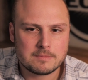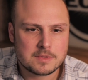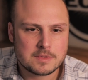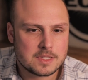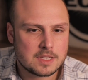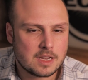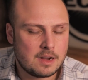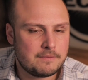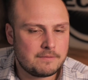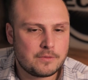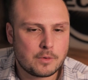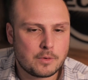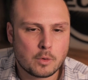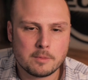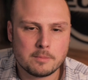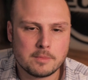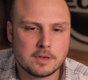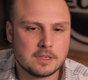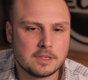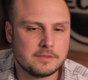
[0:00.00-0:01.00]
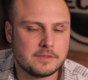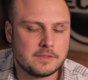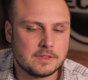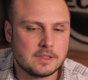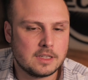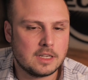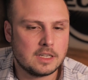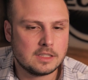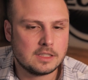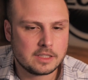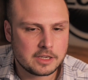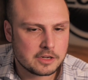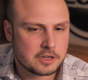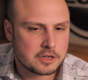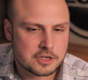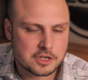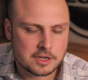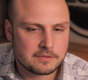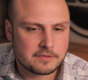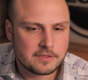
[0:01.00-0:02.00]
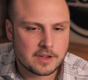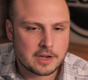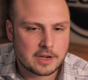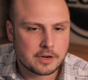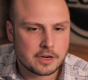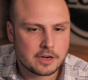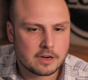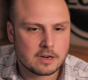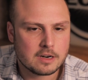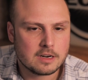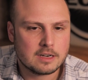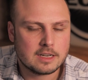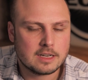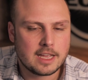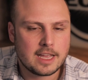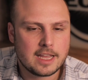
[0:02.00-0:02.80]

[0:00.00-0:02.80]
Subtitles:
some form of a leadership failure.